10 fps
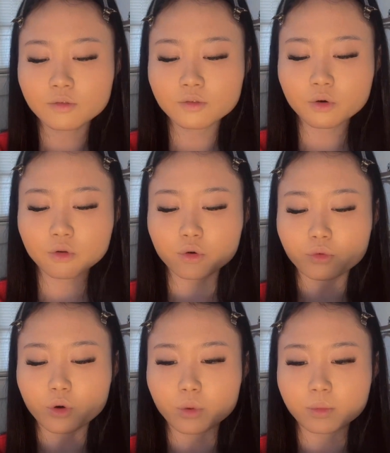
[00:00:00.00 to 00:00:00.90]
for the
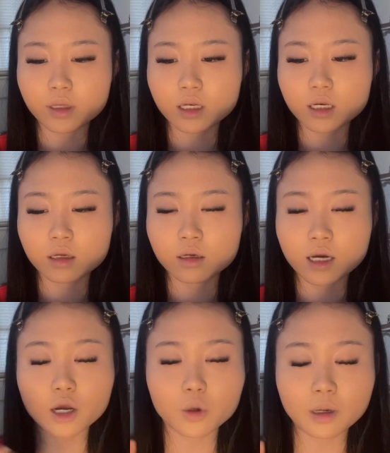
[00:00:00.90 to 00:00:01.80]
Romand.
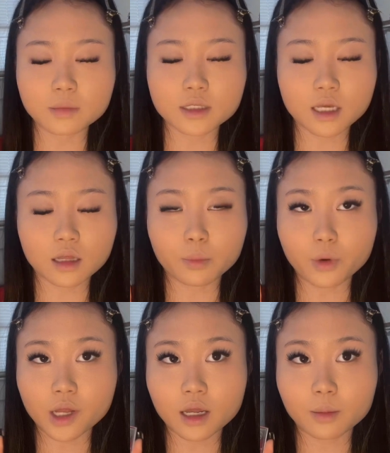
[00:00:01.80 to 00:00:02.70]
I hope I'm saying the
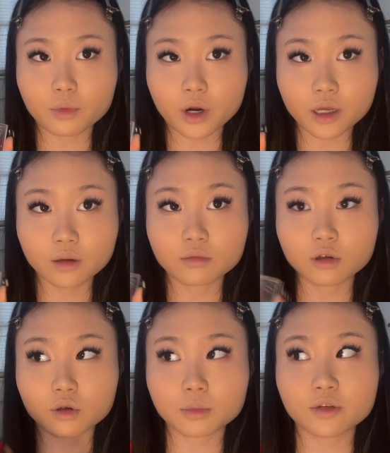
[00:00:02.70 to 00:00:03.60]
brand name right.
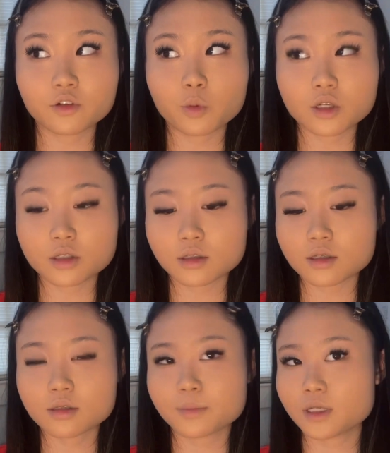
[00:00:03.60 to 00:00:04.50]
Romand, if you're watching
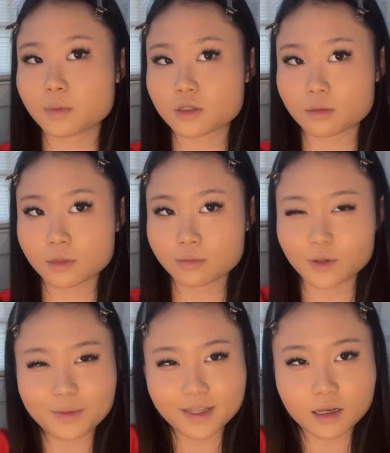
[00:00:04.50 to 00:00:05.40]
this, please sponsor me.
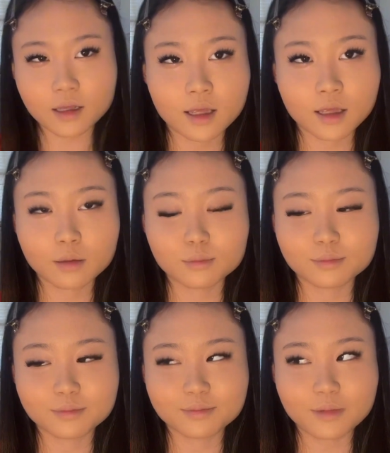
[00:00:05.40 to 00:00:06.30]
I'm kidding.
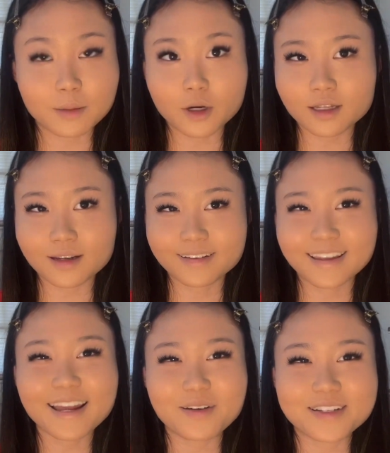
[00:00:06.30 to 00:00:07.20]
I'm not kidding.
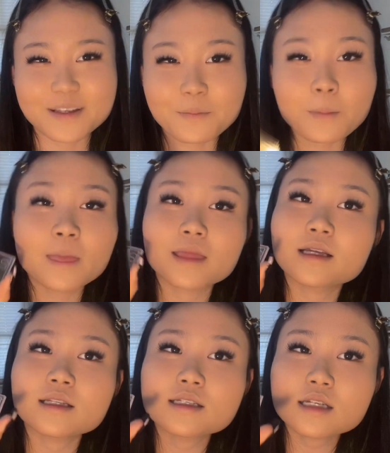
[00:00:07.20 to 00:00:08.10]
Anyways,
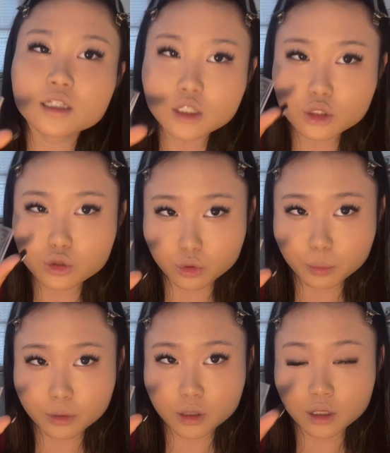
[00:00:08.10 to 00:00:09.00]
this is like the
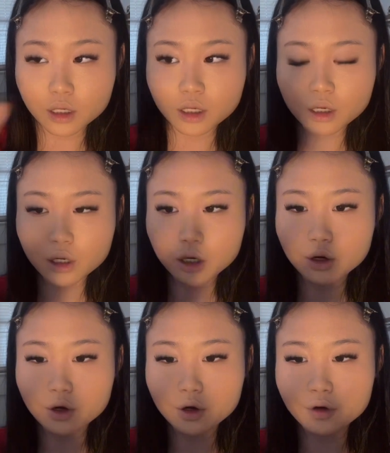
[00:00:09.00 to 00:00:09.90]
dupe
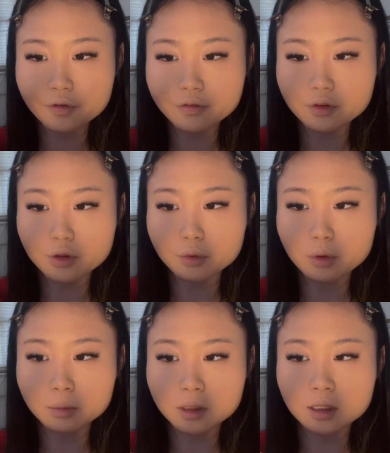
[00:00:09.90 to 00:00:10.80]
of the
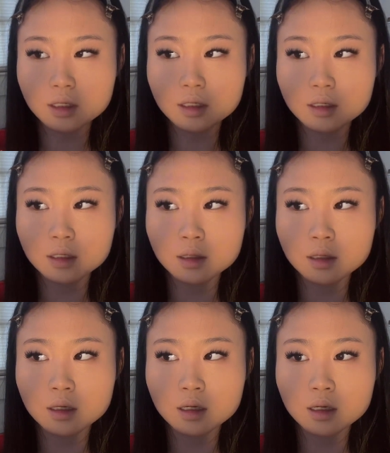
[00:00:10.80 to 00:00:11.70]
Romand
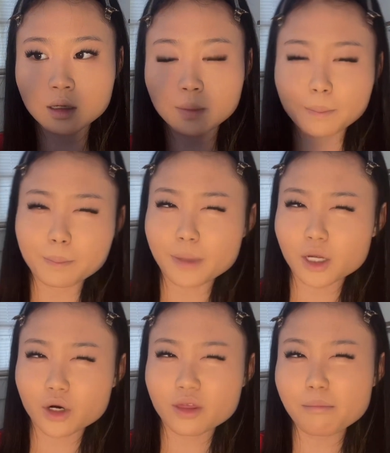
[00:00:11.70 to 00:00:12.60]

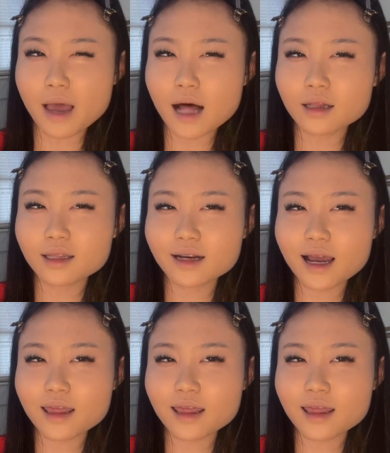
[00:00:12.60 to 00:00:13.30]
Better Than palette, I